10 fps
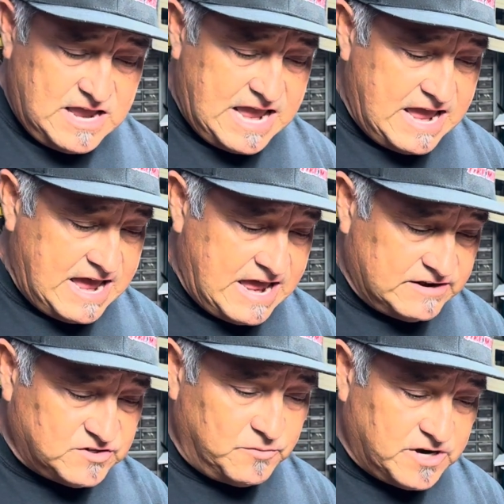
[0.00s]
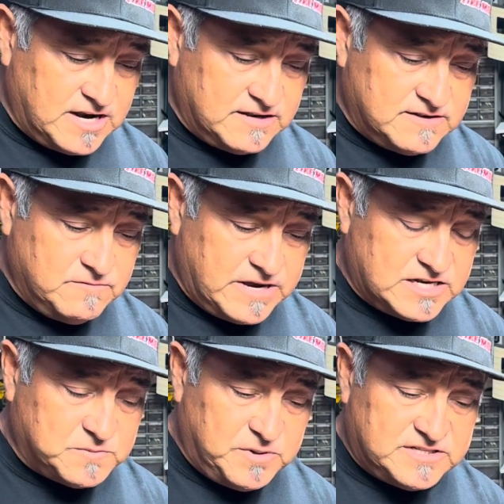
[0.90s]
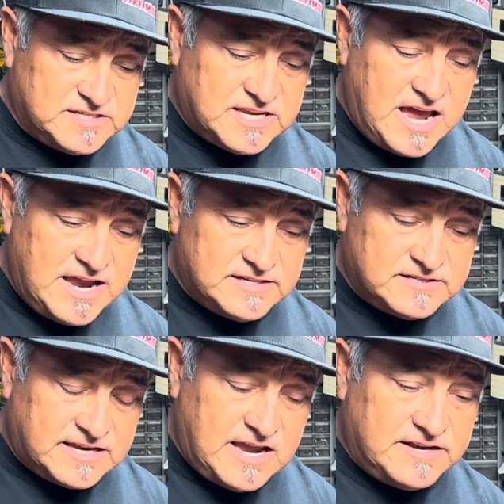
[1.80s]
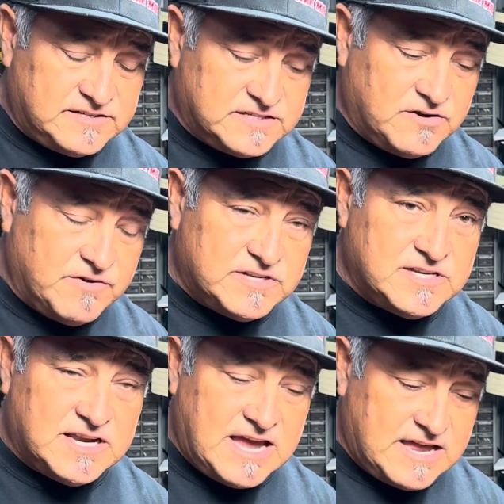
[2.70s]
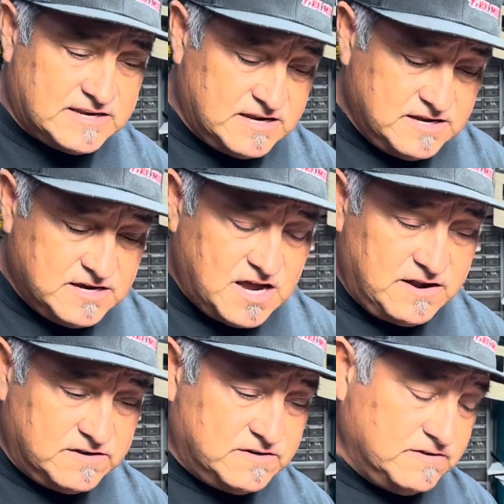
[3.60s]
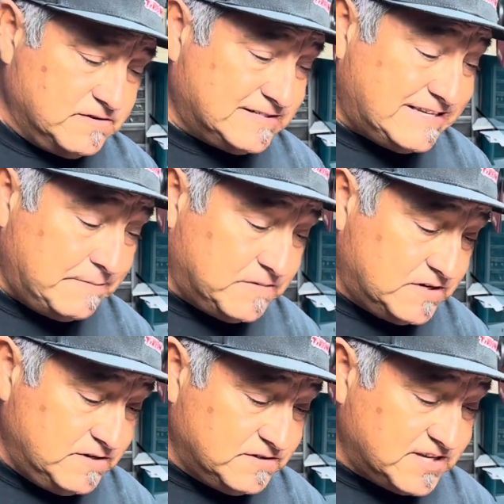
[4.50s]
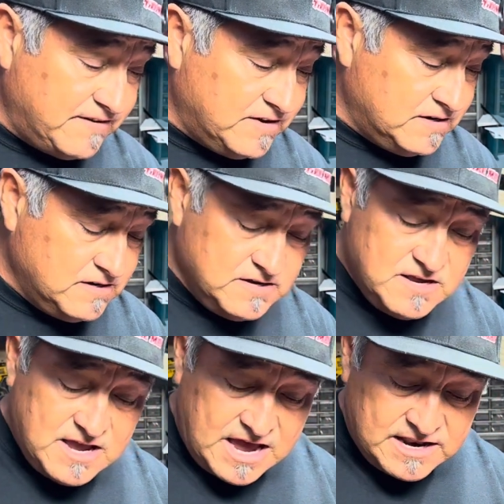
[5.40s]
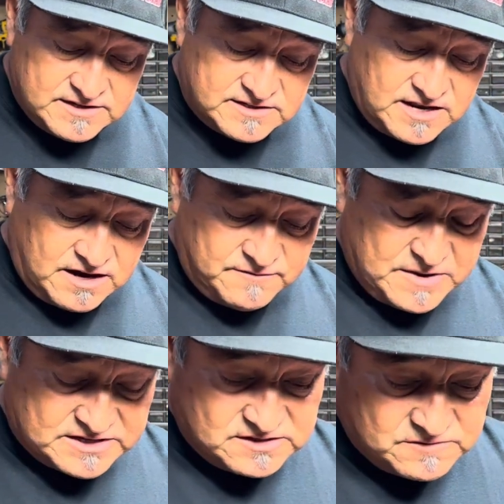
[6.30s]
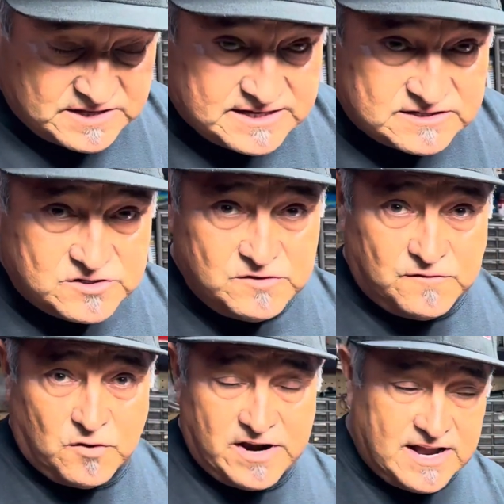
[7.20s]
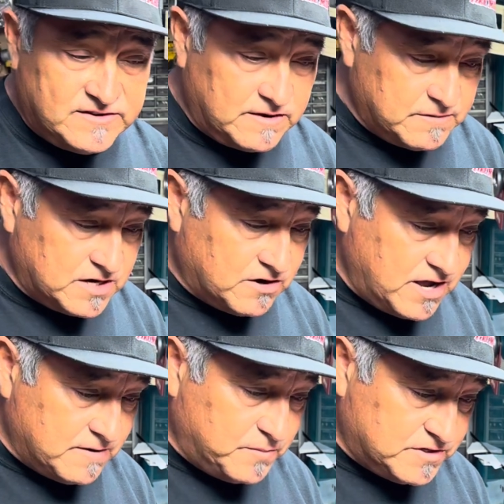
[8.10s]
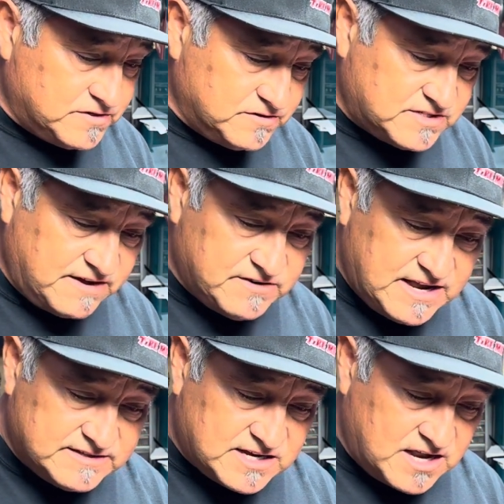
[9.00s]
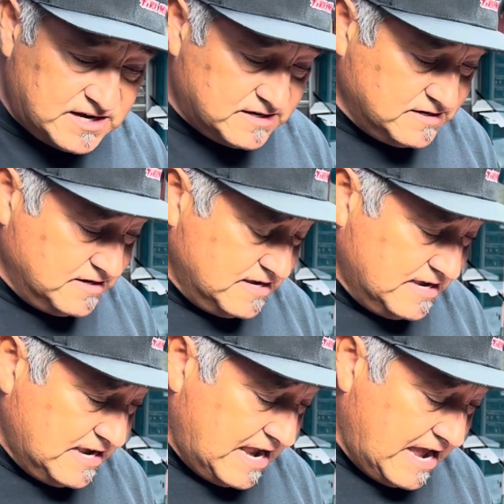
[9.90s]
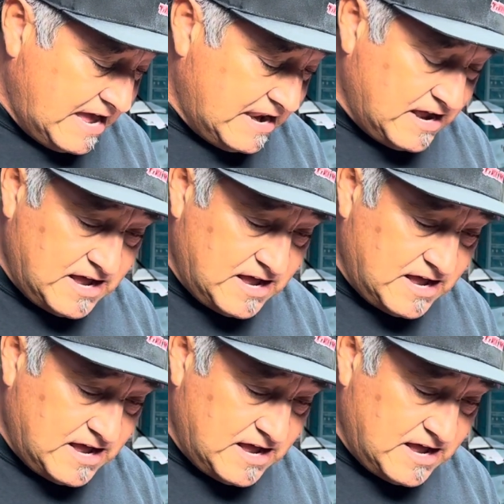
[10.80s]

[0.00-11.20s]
And so we got to split this case. The case is going to get cut to accept the 2.7, and instead of messing with these 2.4 heads, I'm going to go ahead and put 2.7 heads on it. And